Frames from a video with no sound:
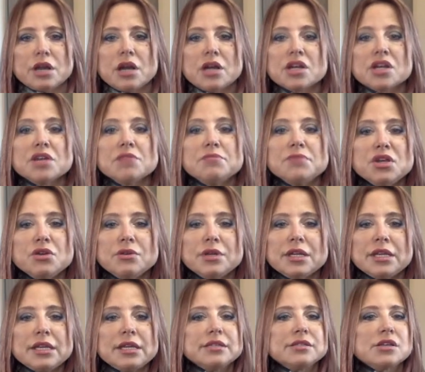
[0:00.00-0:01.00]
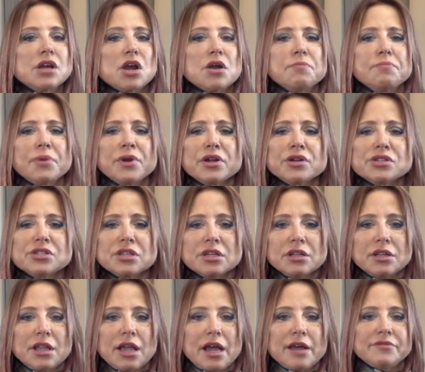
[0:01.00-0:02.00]
our communities, our
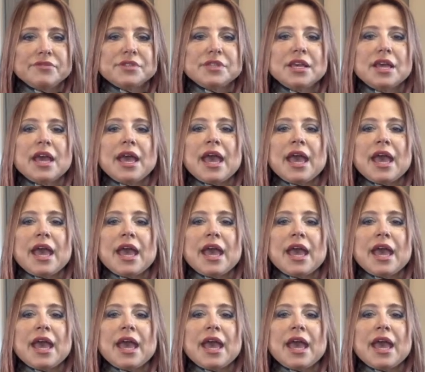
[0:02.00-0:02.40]
personal lives,